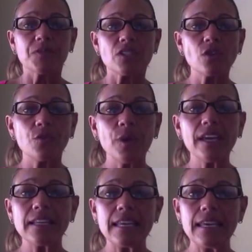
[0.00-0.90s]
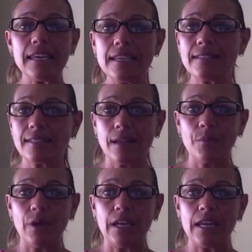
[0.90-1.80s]
So if we can ease
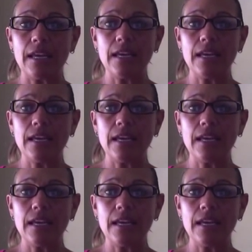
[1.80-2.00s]
somebody